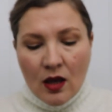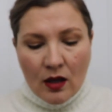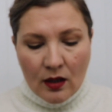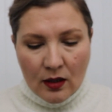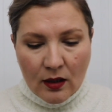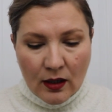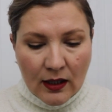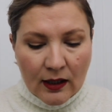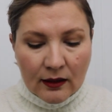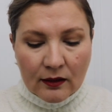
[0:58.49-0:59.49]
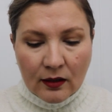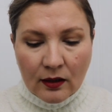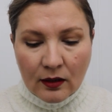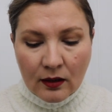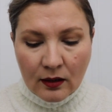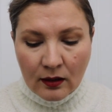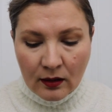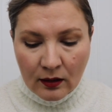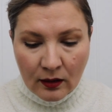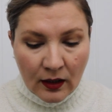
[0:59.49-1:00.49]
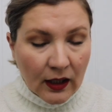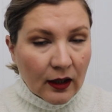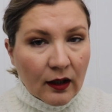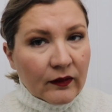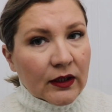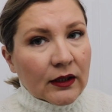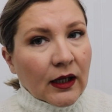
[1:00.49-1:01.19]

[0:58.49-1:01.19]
and I love it.